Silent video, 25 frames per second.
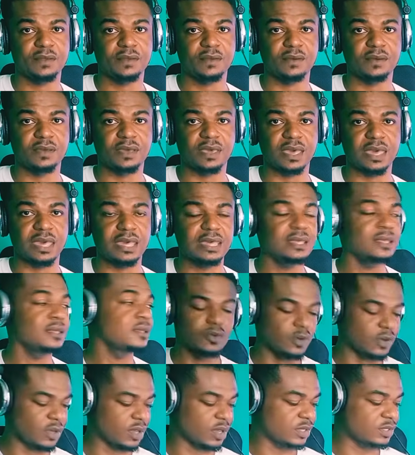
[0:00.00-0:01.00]

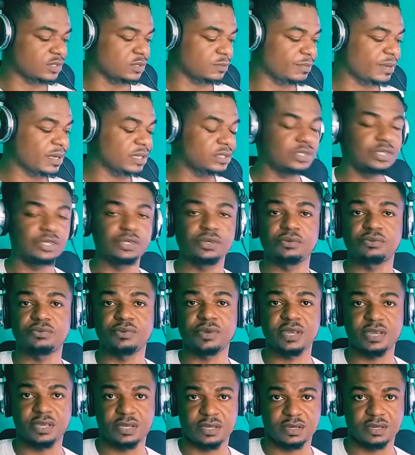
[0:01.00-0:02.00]
Okay, so back to your
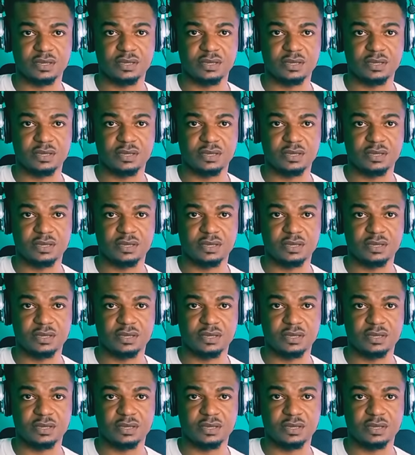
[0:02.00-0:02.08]
re.